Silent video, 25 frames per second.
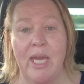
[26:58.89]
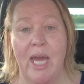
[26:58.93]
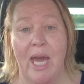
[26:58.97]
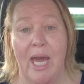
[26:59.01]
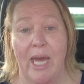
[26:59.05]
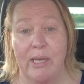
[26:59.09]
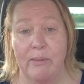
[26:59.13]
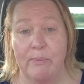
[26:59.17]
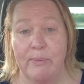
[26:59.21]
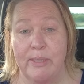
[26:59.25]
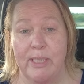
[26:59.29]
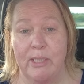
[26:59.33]

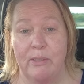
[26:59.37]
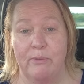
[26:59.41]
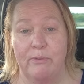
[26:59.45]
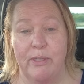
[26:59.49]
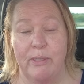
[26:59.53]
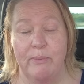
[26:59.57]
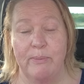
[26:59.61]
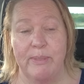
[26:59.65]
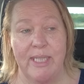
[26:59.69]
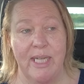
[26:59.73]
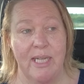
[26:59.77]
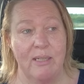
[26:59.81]
and it was lovely
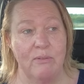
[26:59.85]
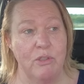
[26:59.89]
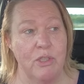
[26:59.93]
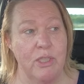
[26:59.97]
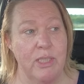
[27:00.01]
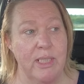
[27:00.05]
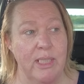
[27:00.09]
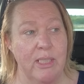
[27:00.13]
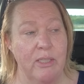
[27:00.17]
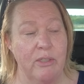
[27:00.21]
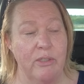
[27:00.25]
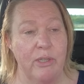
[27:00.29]
it was after
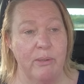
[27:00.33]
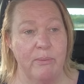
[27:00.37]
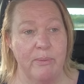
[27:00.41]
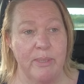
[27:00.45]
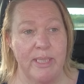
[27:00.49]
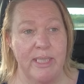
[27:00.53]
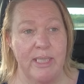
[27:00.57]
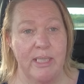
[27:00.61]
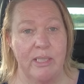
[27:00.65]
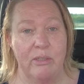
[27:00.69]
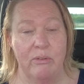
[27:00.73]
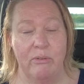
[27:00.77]
dinner they were
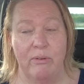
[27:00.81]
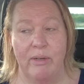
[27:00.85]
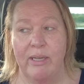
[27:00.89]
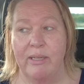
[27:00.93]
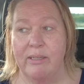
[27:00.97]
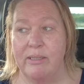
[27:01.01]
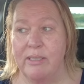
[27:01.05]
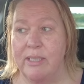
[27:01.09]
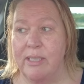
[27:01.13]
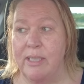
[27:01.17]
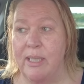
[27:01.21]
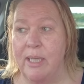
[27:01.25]
sitting
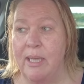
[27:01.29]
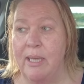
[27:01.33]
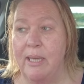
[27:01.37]
around